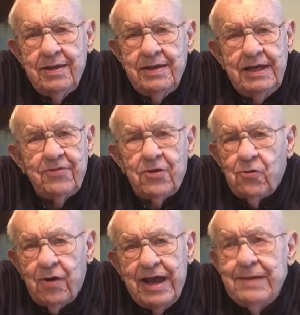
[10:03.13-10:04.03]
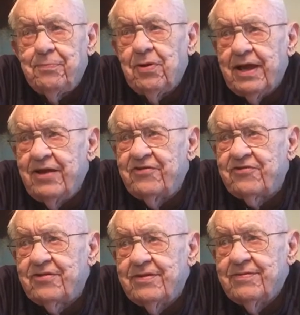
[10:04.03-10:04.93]
in the right
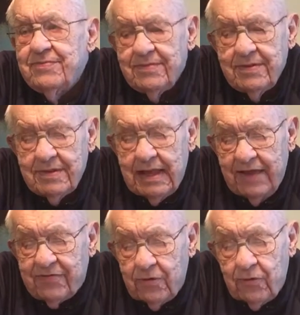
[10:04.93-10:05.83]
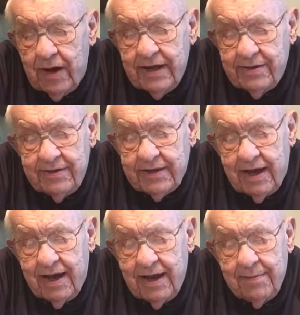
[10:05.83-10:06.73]
place at the right
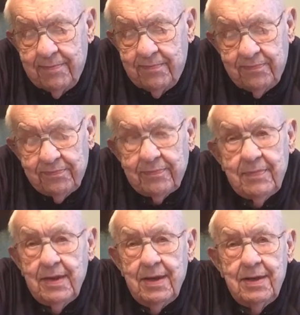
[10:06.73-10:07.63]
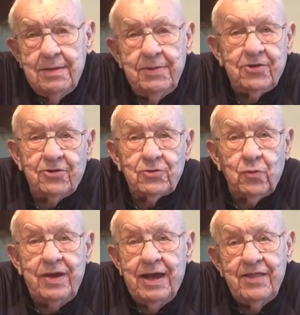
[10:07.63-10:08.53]
time because
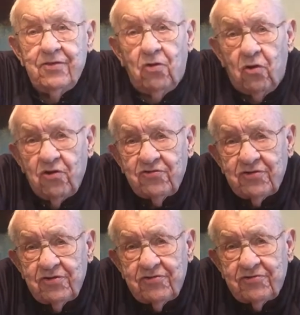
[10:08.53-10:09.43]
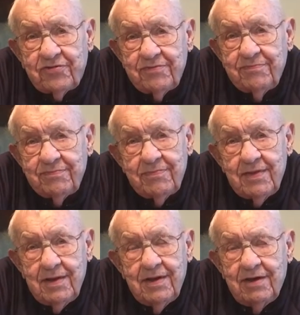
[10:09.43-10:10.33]
we had the horses.
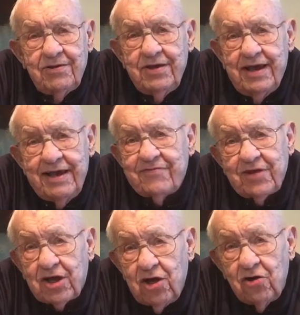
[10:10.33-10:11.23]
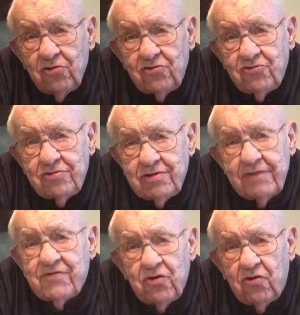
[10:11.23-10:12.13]
Oh, you have to coach,
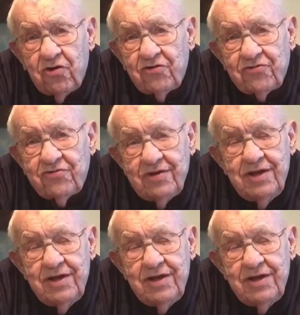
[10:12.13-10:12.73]
of course,